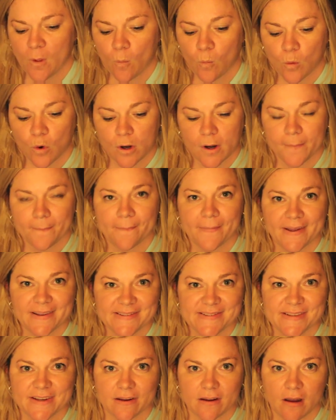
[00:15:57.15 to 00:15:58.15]
Where I'm
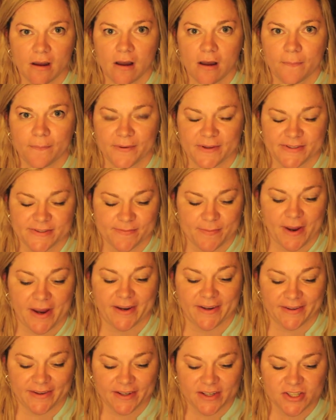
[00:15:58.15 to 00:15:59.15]
messing up is my
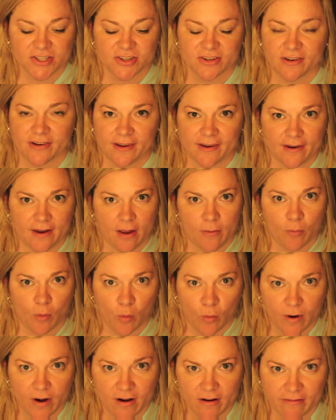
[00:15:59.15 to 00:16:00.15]
addiction, and I'm
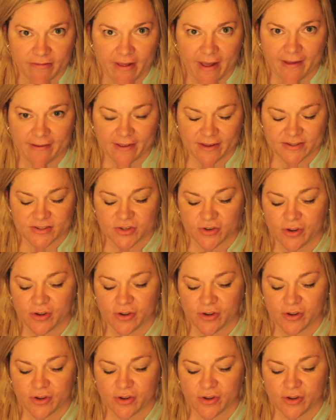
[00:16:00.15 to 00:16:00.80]
aware of that. That's